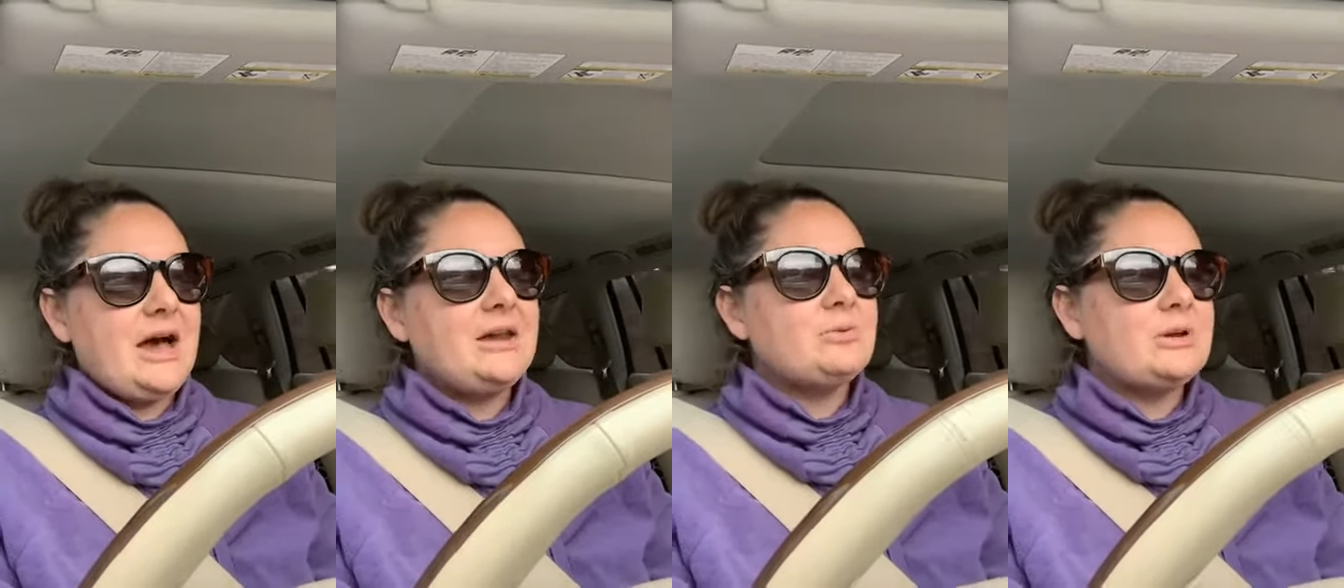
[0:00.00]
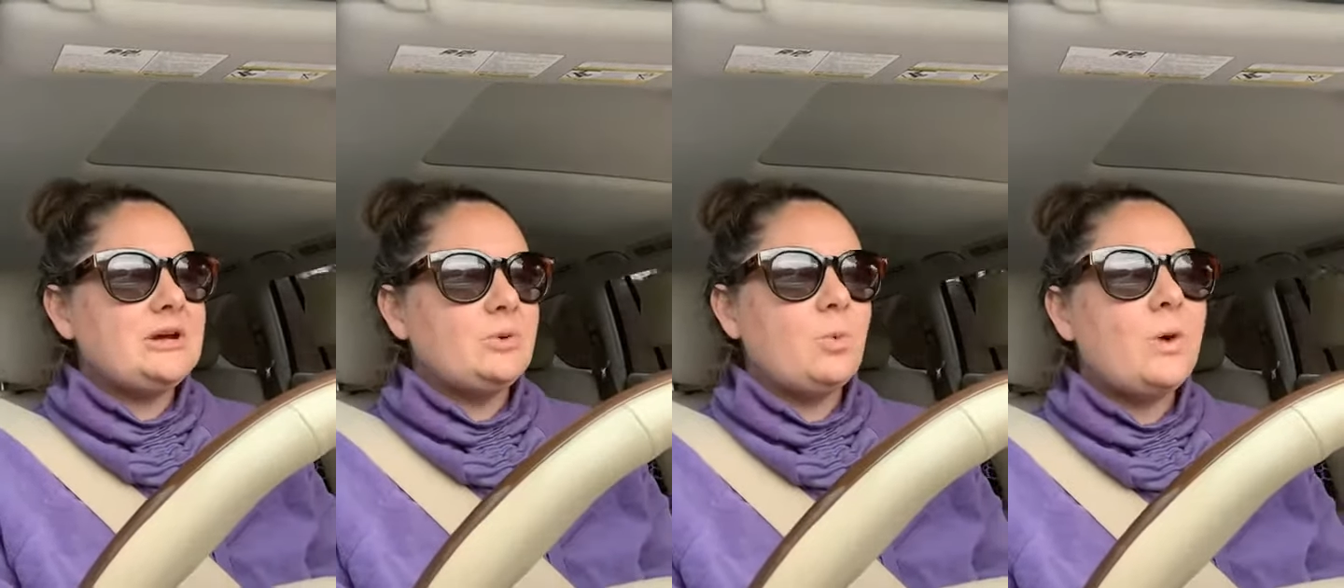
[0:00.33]
I don't
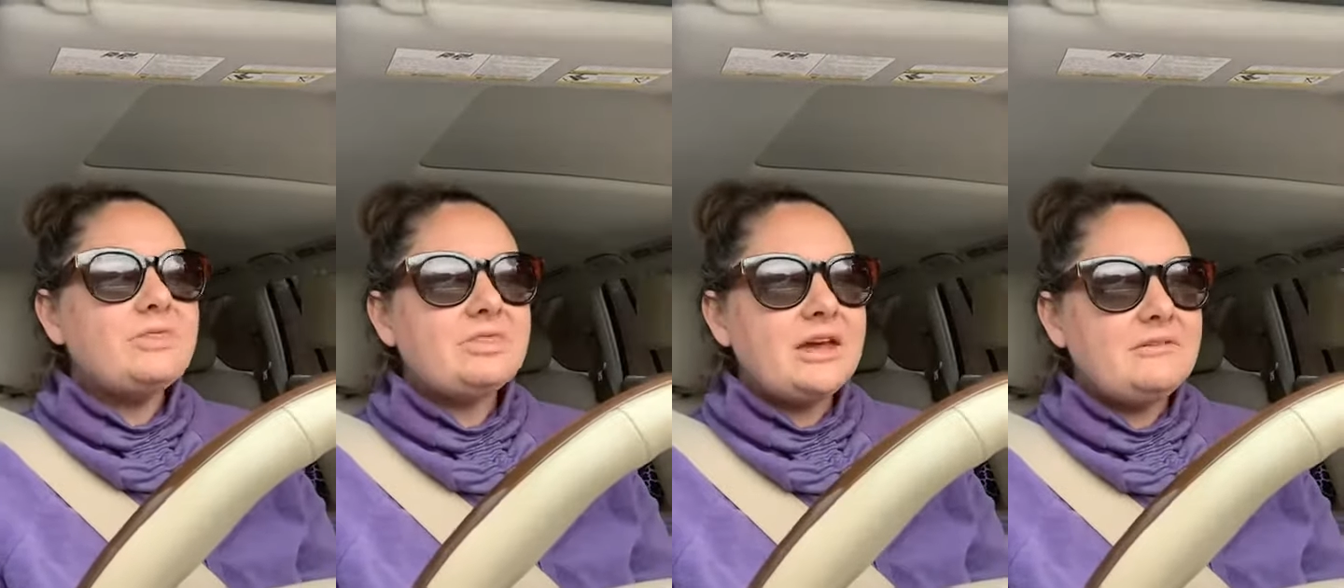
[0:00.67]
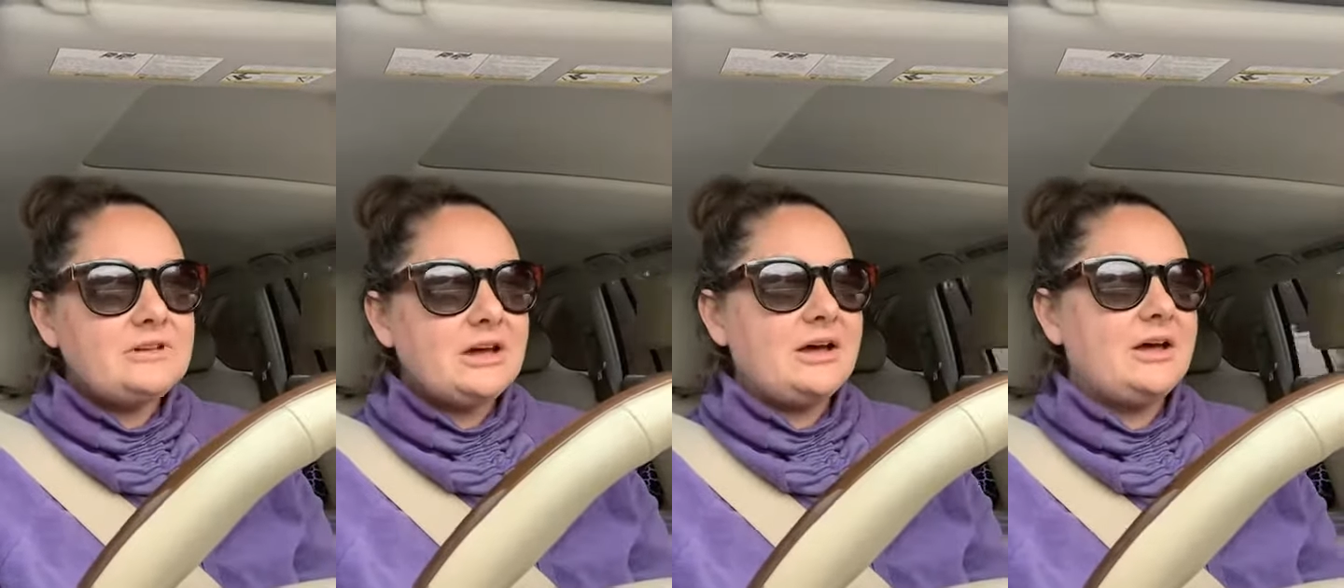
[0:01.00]
care what
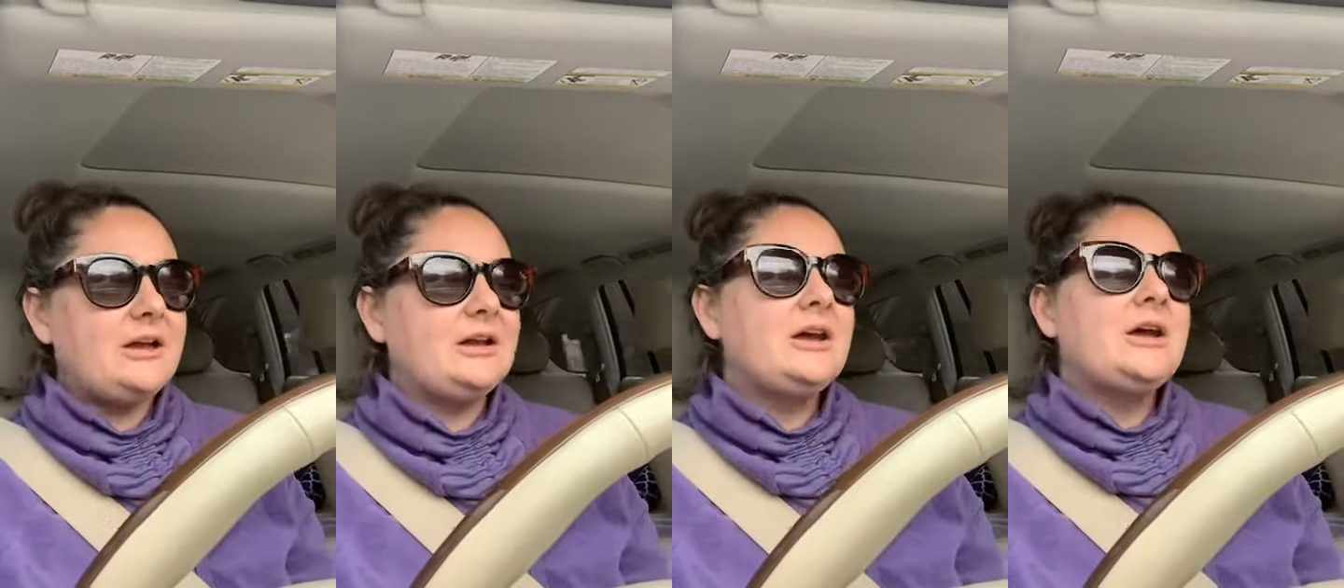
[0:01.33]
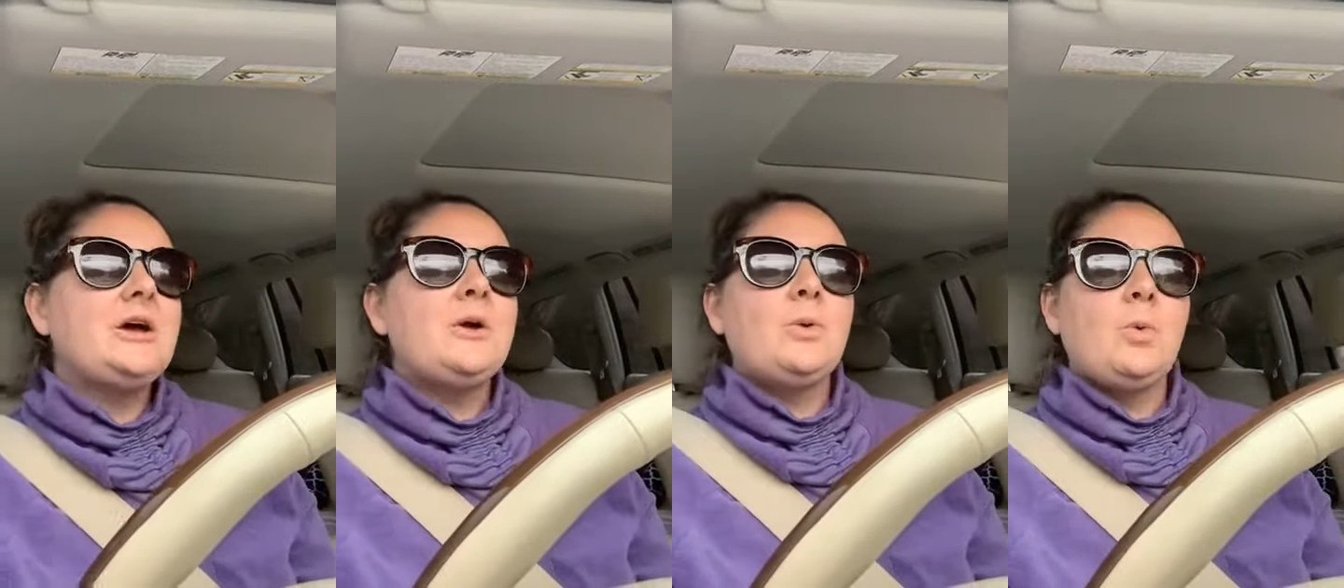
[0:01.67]
they've done,
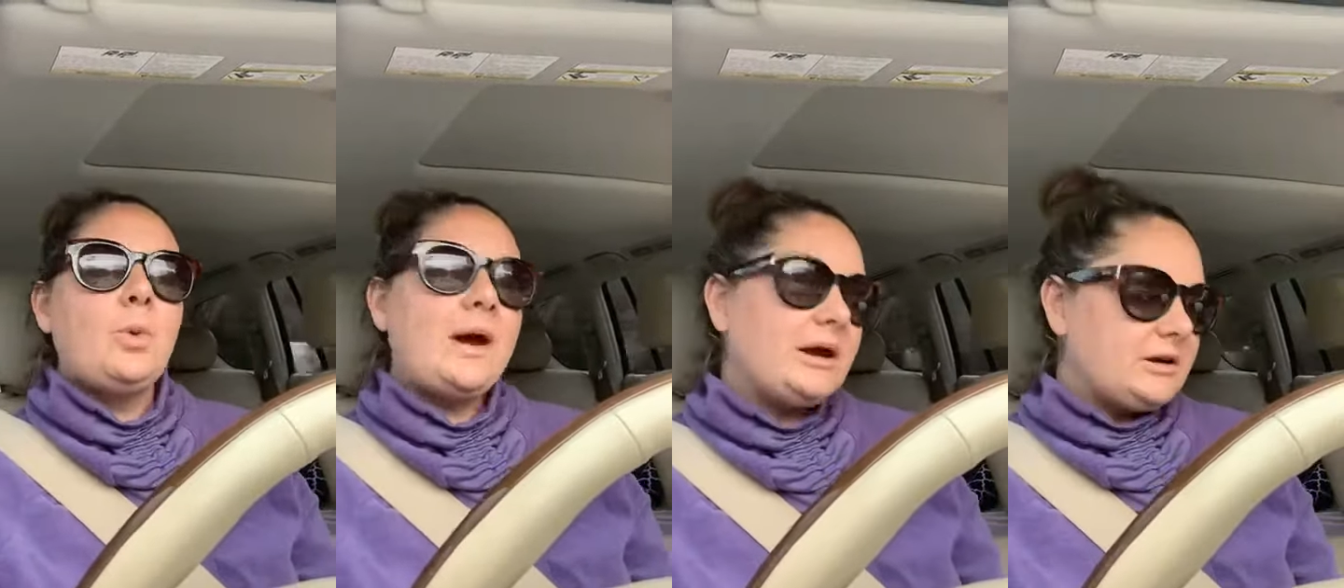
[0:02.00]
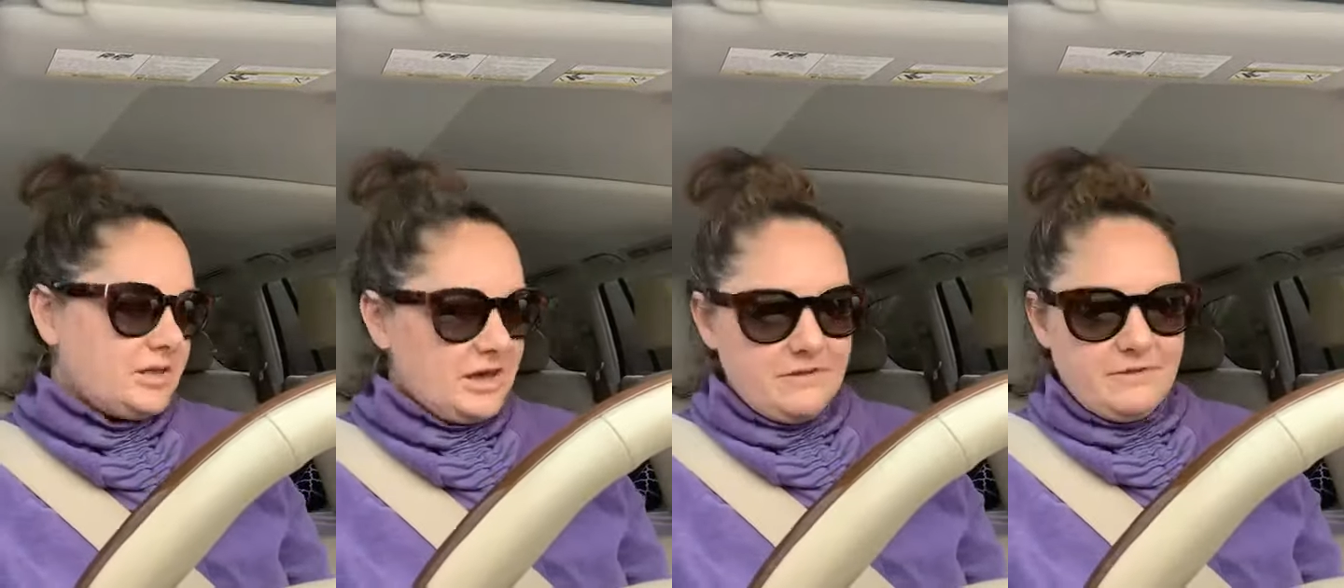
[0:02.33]
where
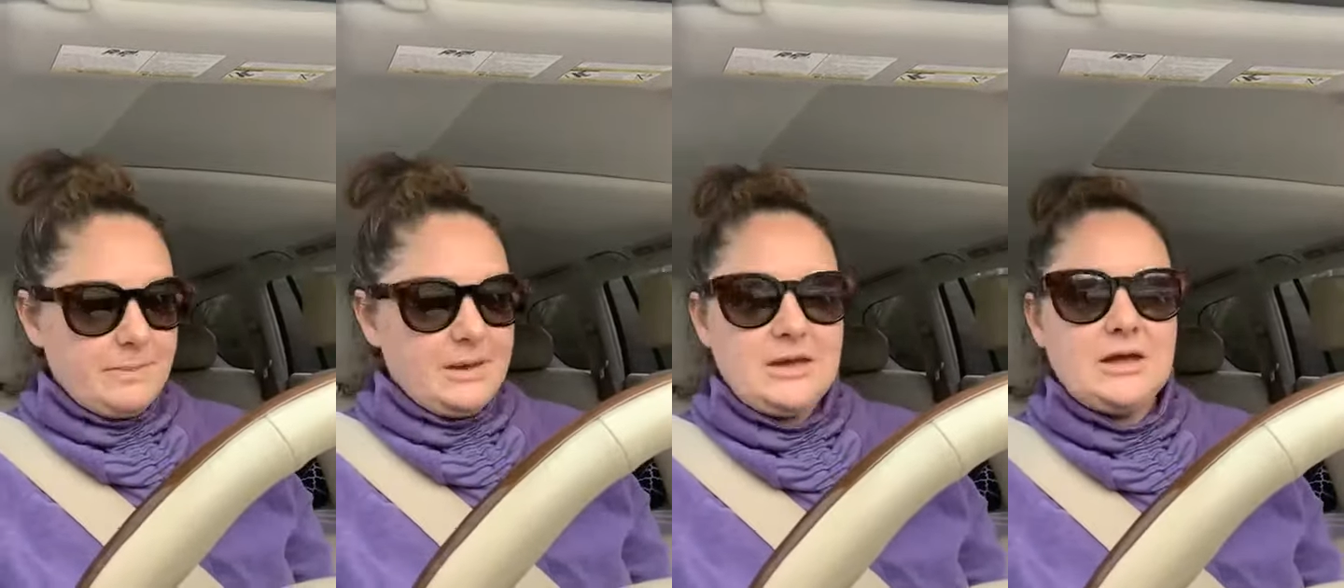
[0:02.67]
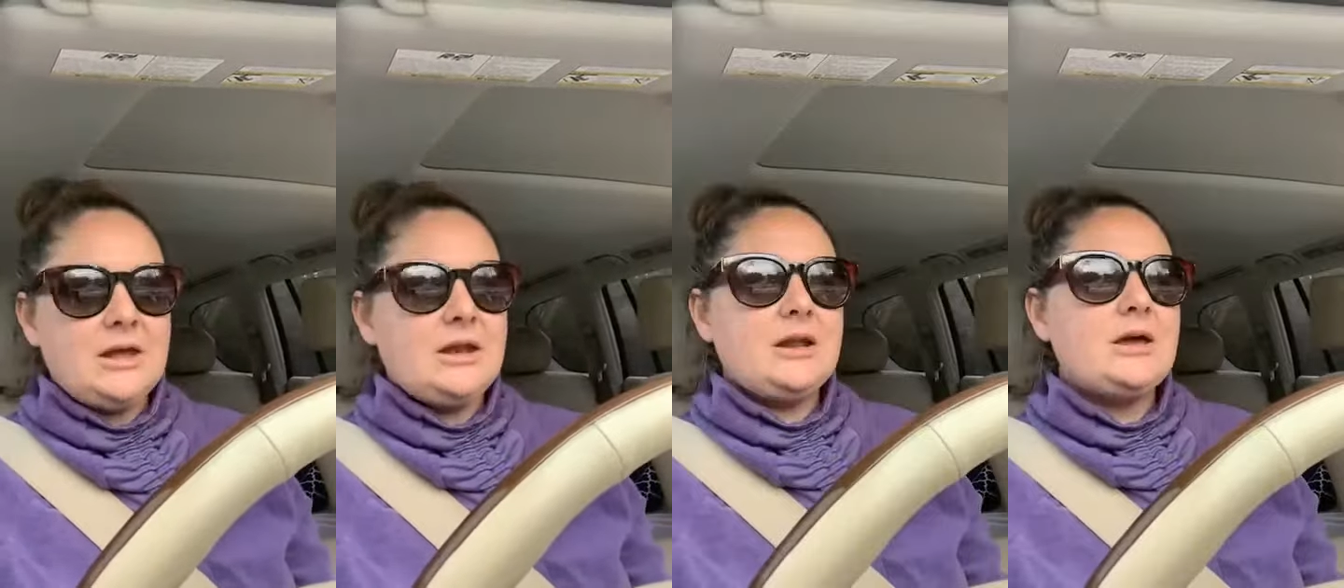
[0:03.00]
they've been,